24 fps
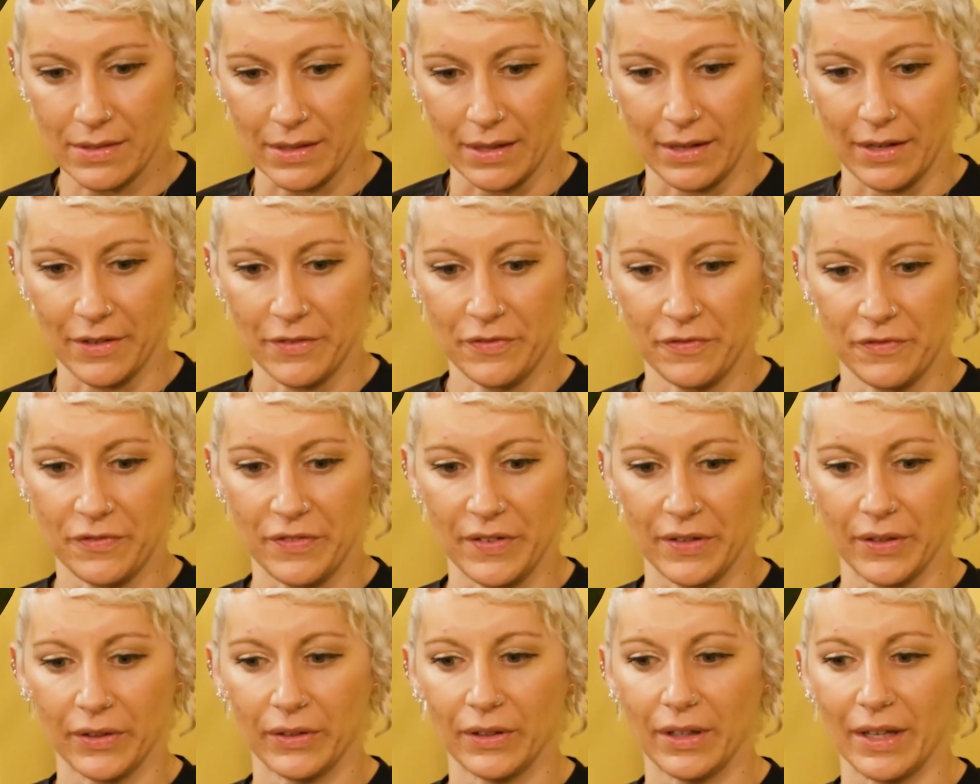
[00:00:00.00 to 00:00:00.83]
and I
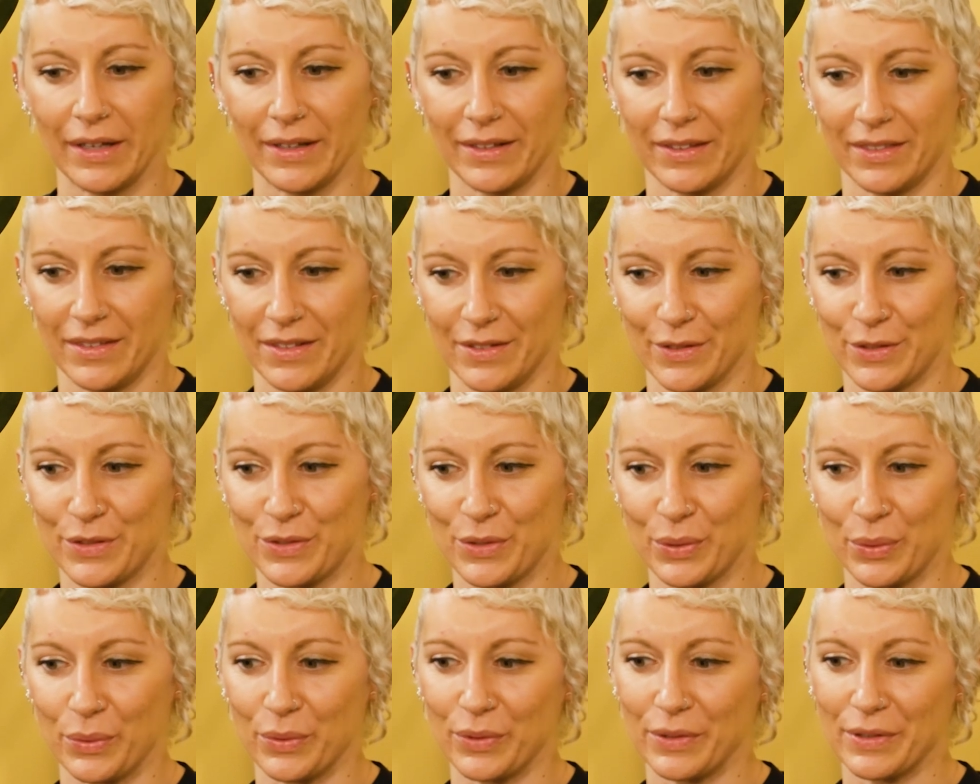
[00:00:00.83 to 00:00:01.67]
feel like these
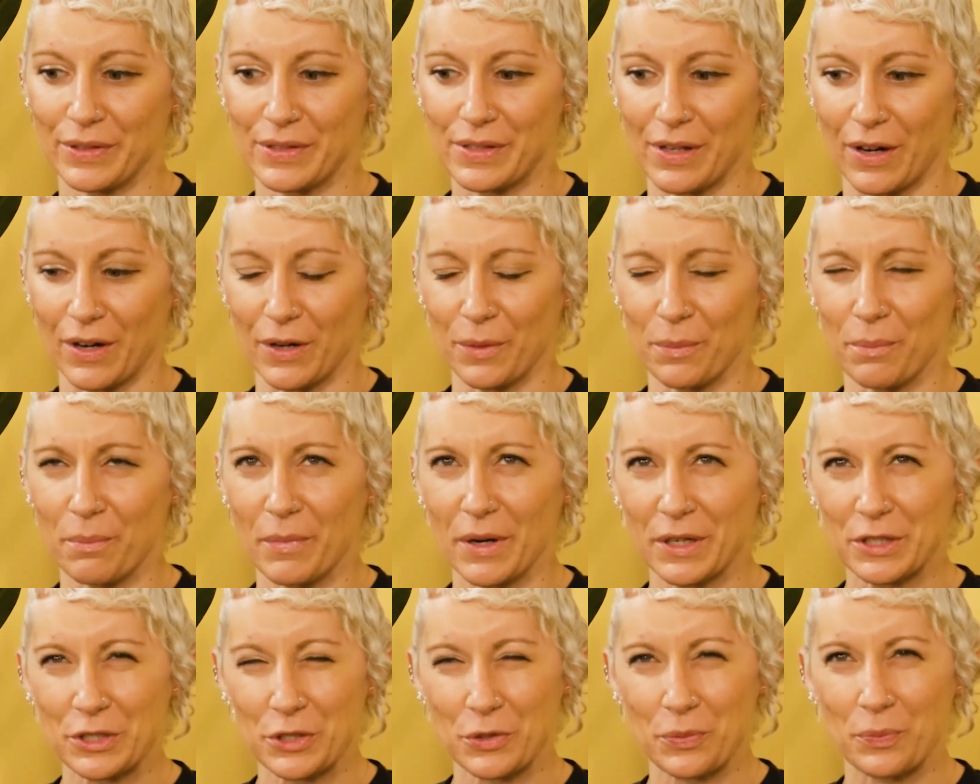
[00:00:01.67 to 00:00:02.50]
tools are
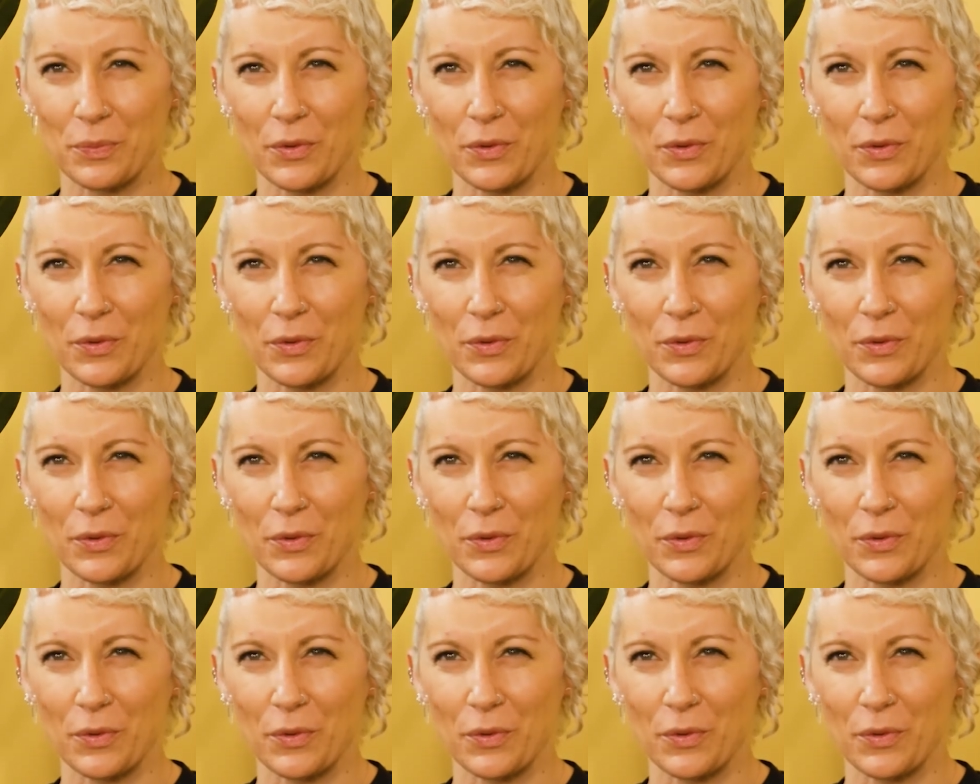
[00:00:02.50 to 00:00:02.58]
much